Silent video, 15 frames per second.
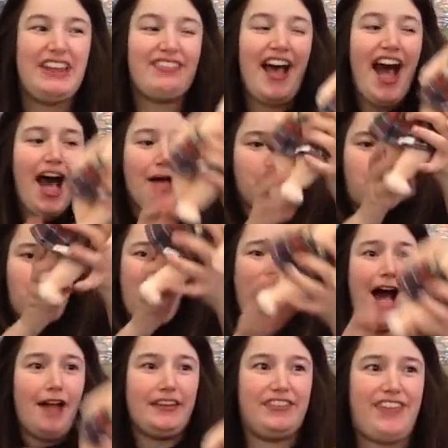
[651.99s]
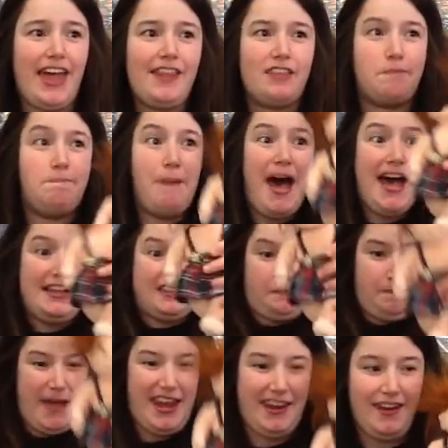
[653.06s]
he's all bald, he's got his bald
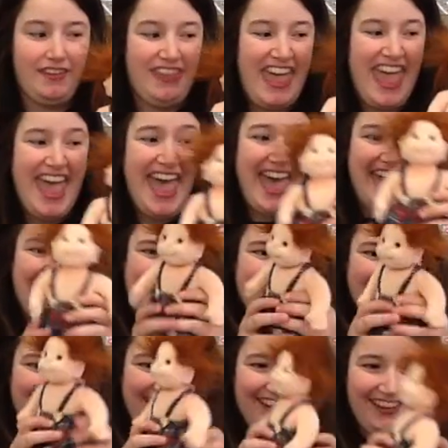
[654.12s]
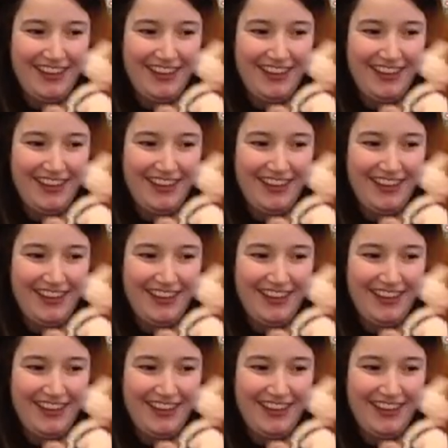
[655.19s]
spot in his head!